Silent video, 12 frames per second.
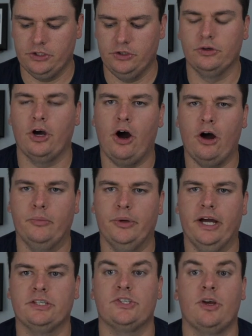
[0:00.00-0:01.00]
to
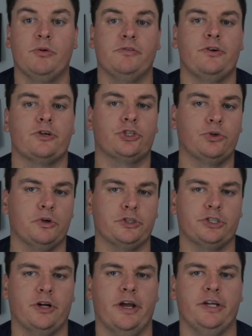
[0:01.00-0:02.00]
combat some of your short
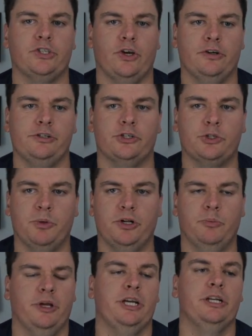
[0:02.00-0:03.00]
strikes on your
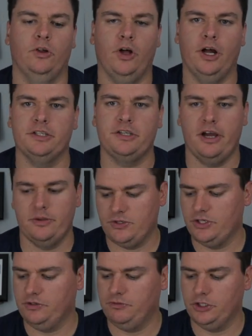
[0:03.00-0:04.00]
spinnerbait. A lot of times
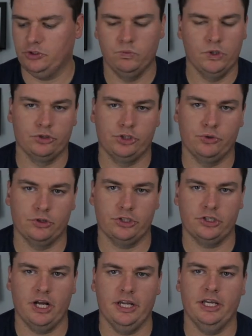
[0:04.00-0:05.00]
these fish will short
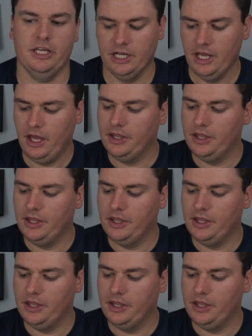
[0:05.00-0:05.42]
strike it.